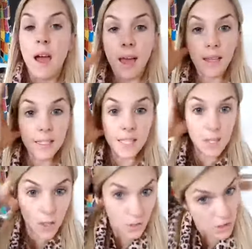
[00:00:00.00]
i because
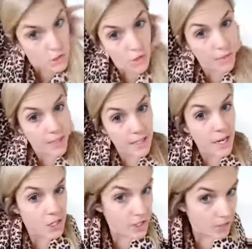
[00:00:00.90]
i used to do
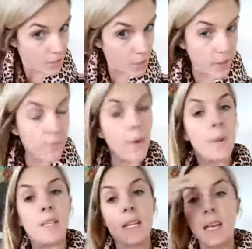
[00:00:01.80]
meditation every morning for
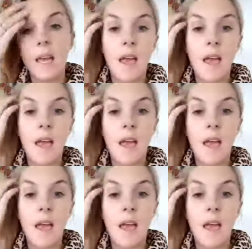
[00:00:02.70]
a bit